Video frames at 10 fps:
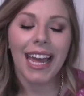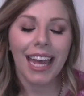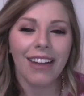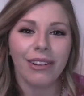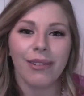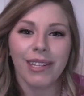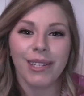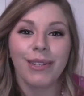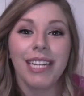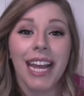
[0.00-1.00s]
Hey everyone,
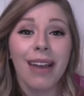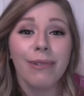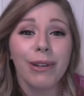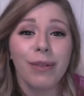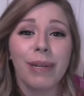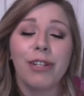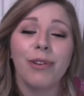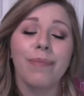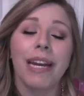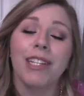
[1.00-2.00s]
so today I'm going to be
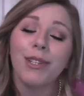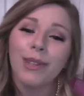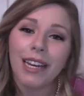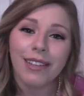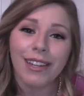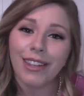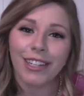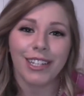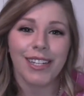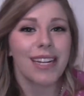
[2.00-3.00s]
doing my
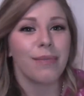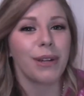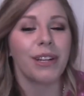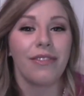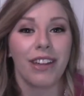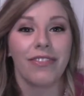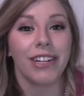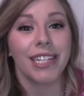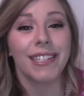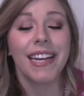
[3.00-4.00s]
2013 beauty
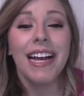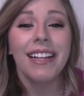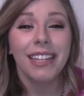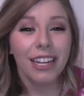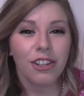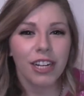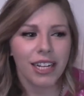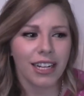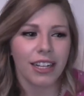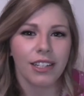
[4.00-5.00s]
favorites. Last year
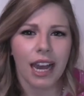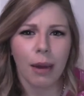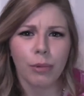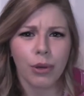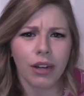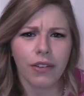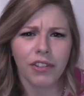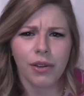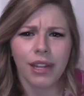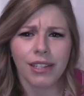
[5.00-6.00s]
I did a top 12
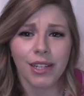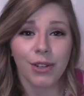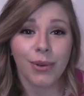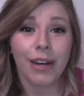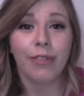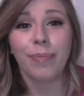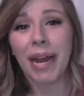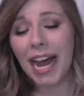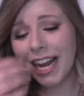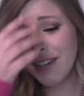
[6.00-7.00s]
of 2012,
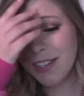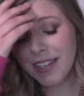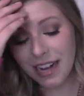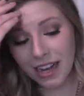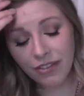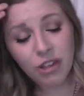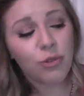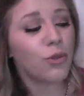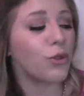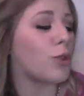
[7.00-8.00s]
but I just have
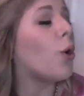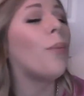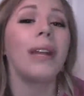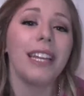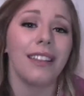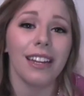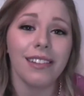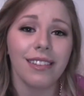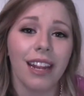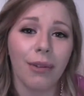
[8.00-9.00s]
so many
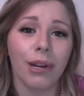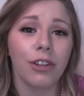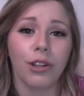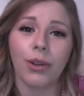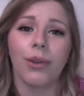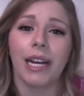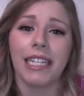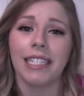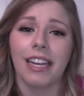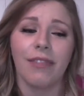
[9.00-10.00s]
things that I want to show you
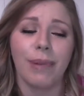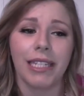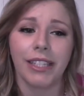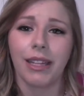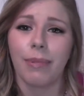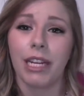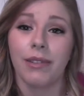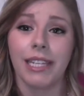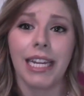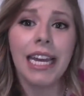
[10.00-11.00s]
guys that I've basically been
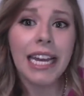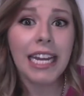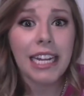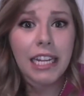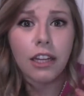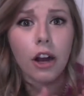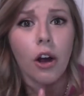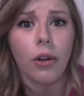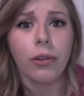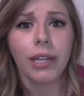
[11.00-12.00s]
using either
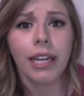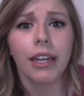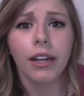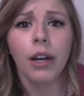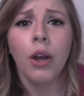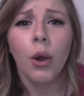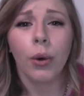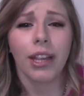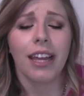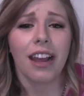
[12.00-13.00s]
all year
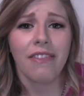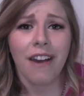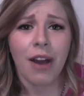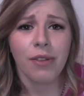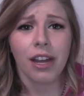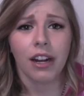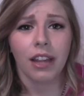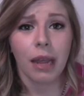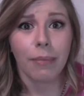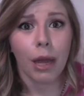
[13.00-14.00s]
or that I found that are
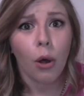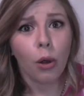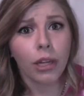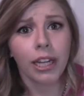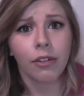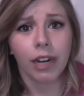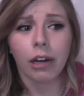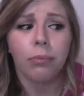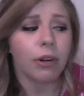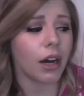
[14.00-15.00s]
like my holy
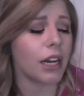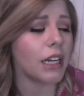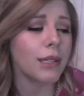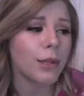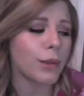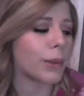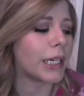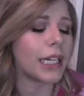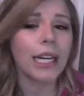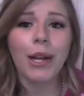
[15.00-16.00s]
grail products
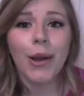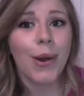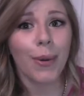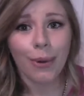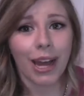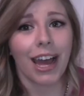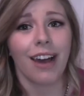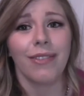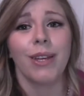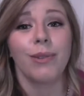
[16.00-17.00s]
or what
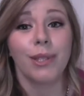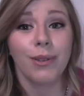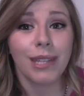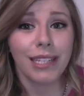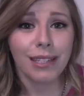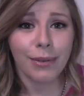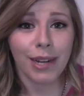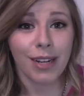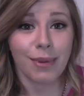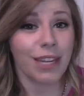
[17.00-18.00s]
have you. So this is
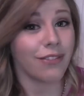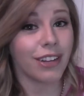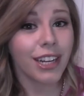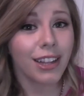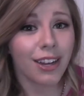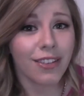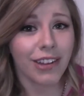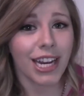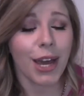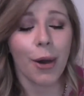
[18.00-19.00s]
going to be a very long
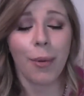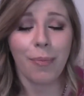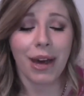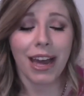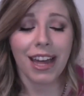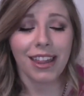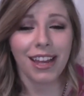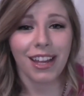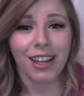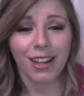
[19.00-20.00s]
video, but I
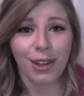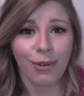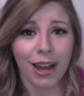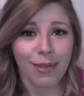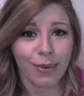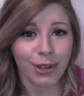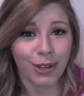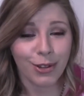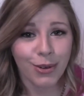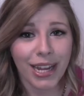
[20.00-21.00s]
think you guys will
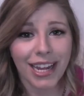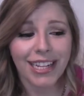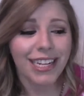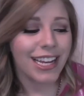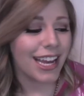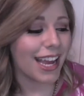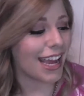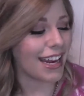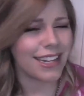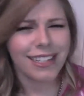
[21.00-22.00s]
enjoy it
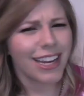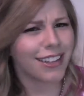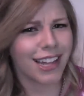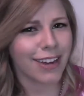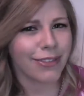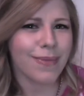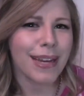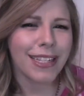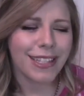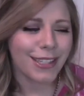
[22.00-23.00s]
and take a lot from it.